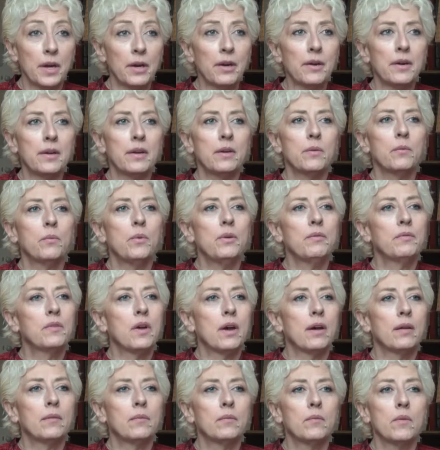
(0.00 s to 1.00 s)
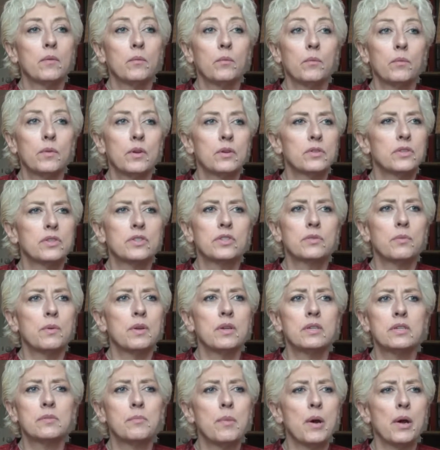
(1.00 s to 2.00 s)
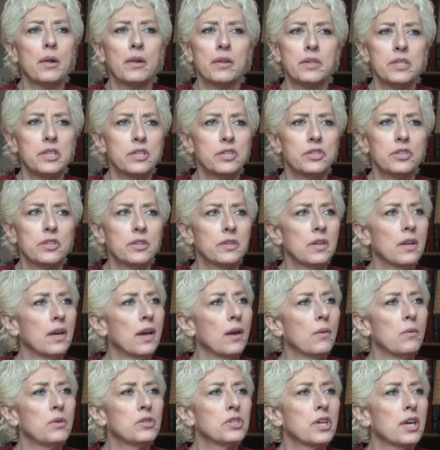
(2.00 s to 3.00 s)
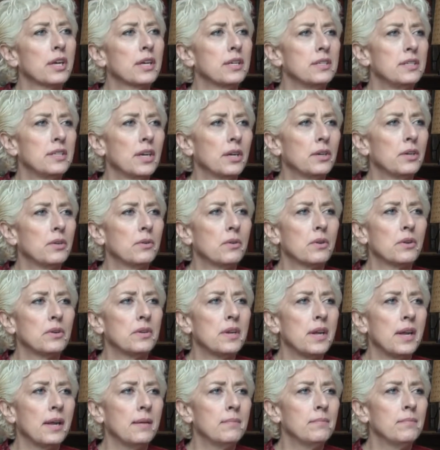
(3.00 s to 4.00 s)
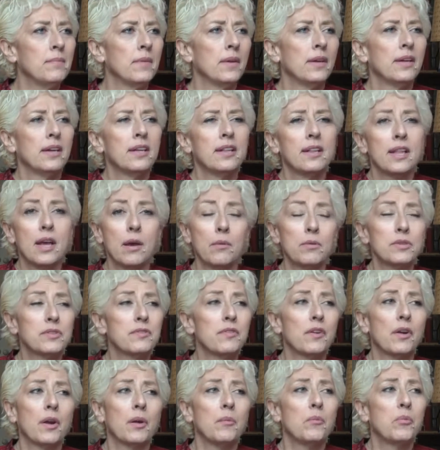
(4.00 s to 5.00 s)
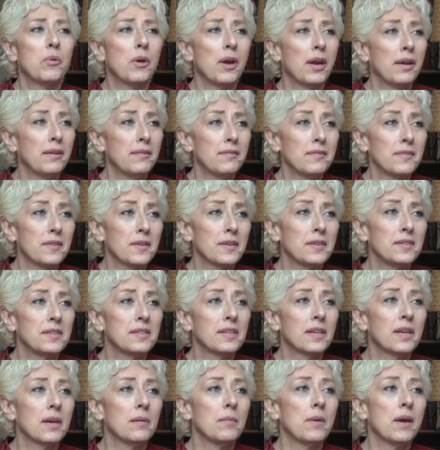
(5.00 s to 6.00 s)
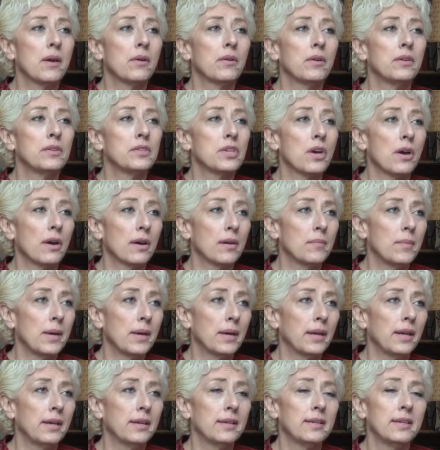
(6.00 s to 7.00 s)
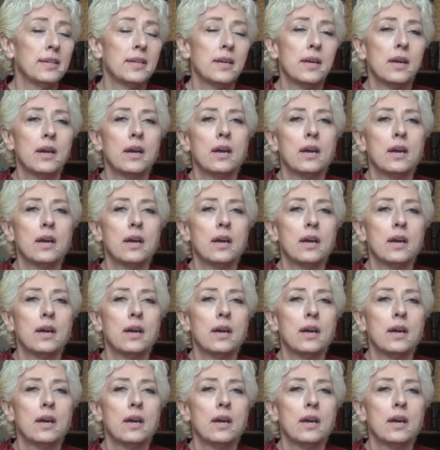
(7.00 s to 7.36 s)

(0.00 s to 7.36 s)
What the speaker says: Very. There's a Swedish politician, I wish I could tell you her name, that was very brave to come out and talk about it.